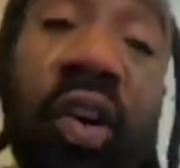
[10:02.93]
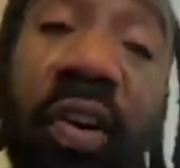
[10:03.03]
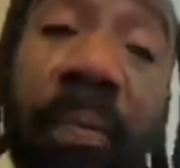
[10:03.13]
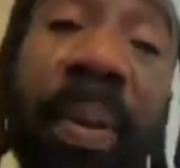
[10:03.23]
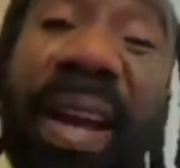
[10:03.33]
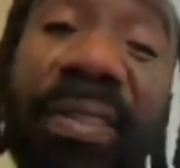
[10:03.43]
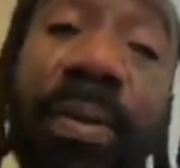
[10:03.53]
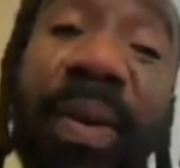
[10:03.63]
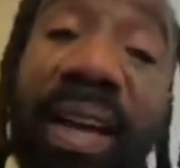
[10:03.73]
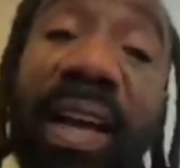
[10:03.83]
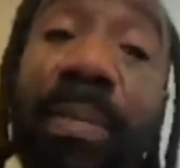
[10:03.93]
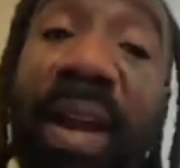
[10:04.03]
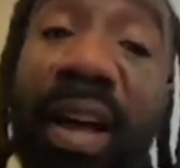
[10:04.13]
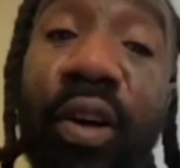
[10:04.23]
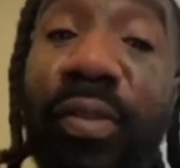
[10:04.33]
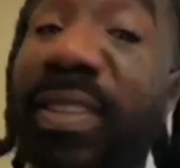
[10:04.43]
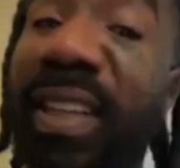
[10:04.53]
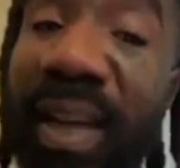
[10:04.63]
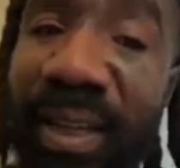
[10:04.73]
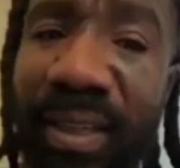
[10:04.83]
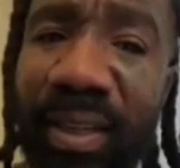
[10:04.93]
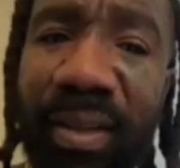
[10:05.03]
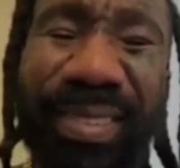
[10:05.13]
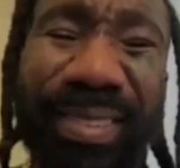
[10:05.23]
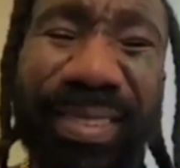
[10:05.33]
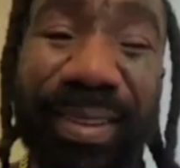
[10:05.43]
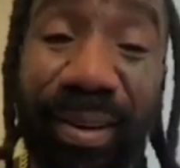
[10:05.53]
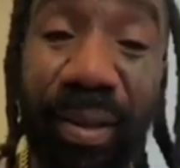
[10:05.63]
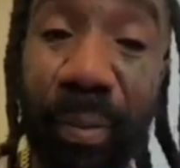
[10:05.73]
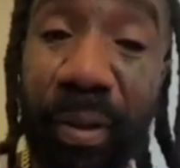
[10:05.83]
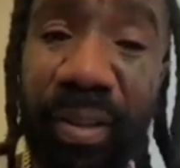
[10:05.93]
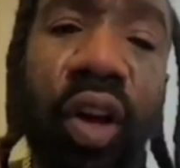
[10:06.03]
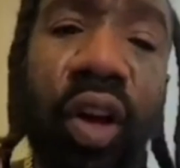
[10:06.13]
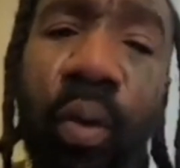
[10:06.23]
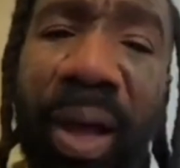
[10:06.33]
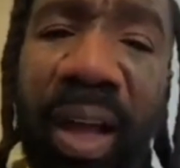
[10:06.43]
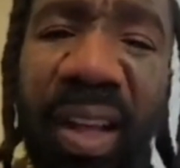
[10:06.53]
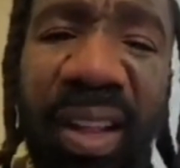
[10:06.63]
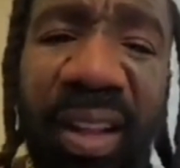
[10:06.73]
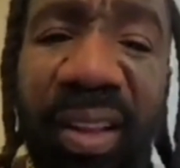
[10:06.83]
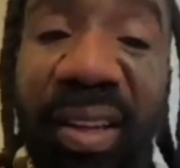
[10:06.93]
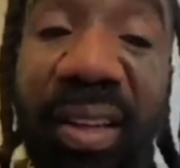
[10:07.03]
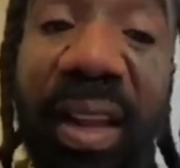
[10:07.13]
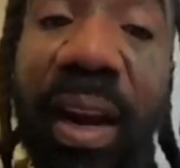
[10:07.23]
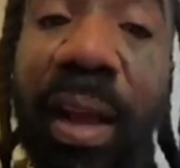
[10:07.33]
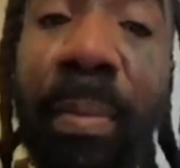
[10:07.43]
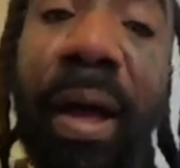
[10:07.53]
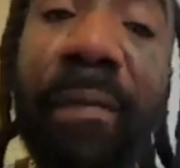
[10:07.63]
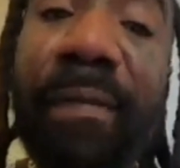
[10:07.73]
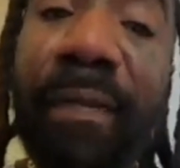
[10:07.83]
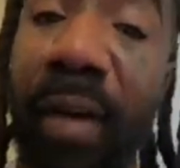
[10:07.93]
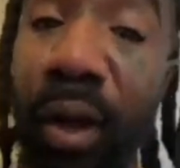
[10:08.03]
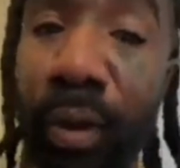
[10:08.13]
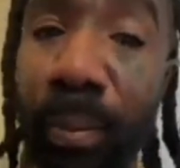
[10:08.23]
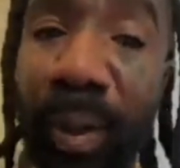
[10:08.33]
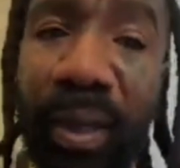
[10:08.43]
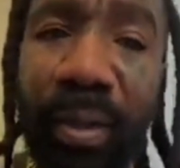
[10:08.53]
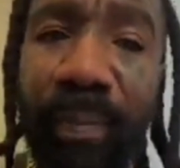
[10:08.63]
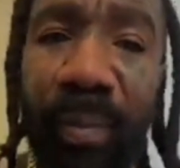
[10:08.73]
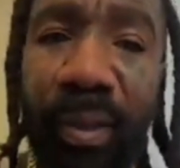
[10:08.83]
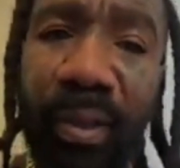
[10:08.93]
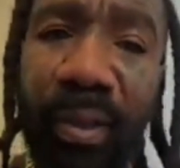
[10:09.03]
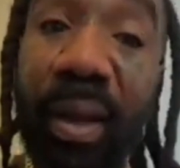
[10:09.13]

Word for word: going off back to back. I'm not gonna touch it. Like, I don't give a you know why? Cause that ain't my phone, blood.